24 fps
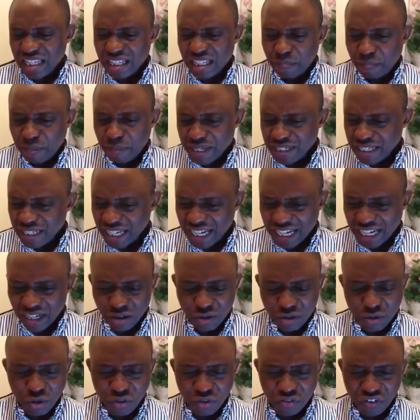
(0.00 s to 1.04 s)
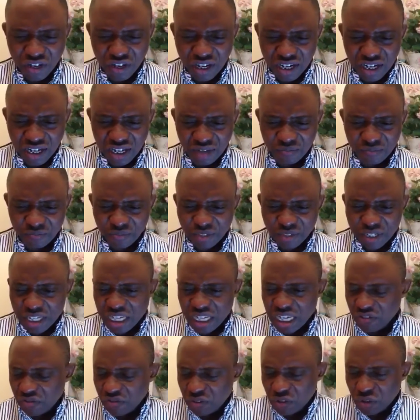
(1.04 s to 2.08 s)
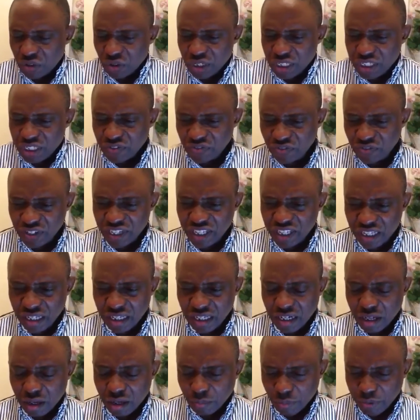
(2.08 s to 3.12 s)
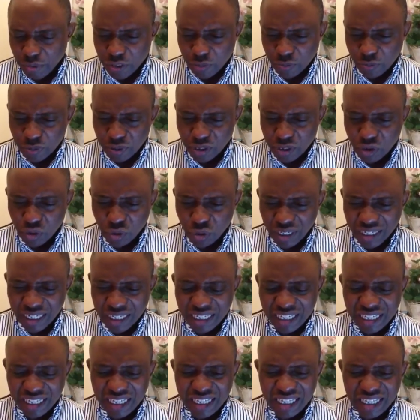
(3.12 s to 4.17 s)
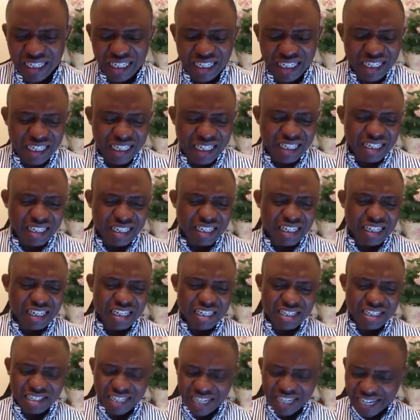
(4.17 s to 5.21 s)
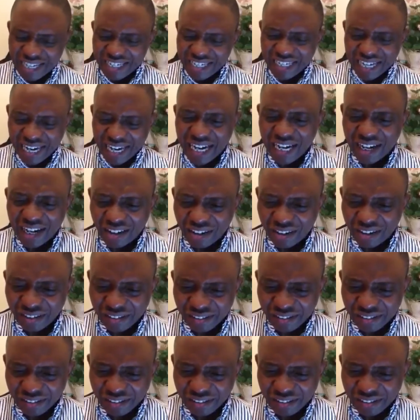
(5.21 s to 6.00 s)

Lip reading: the person cannot go far, even though he's free, but spiritually is tied down.